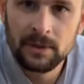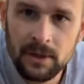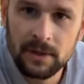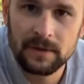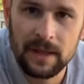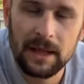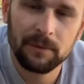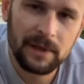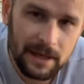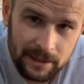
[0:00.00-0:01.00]
So like
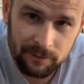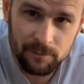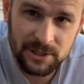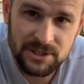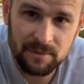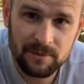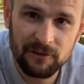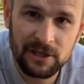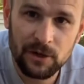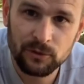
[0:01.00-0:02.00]
with any of my chipping
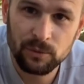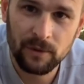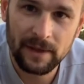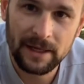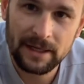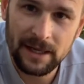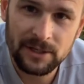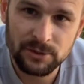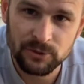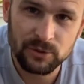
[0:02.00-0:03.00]
videos, we want that
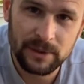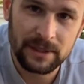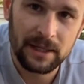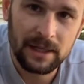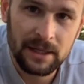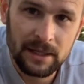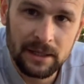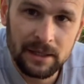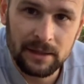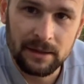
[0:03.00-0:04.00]
connection between
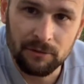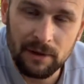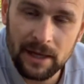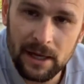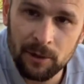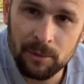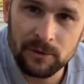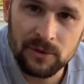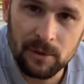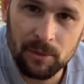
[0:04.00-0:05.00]
the right
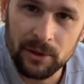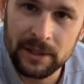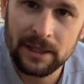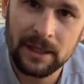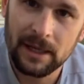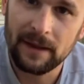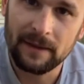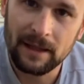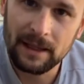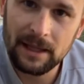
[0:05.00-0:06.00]
elbow to the body and
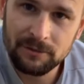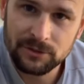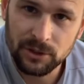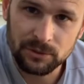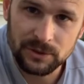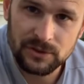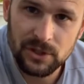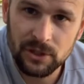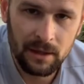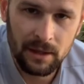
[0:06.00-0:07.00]
that left shoulder
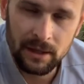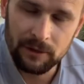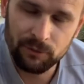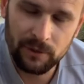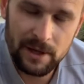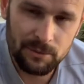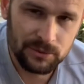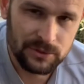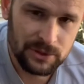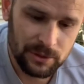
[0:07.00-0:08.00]
turn. If we're
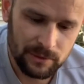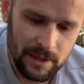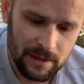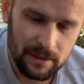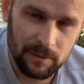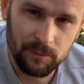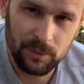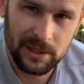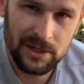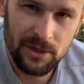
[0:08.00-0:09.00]
able to do that, then we're
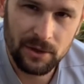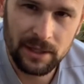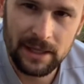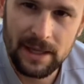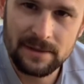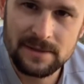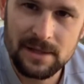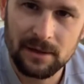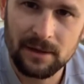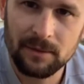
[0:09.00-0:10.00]
not going to get
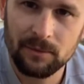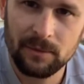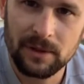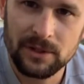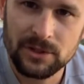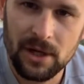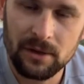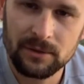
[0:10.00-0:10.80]
stuck with the shot.